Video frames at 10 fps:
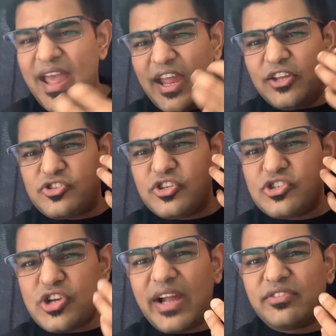a
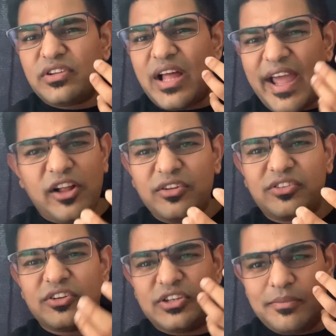gingival health
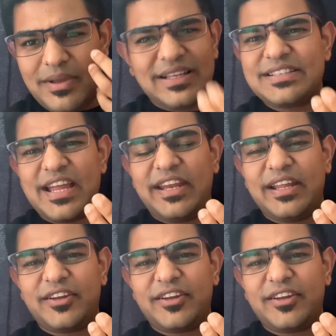debilitating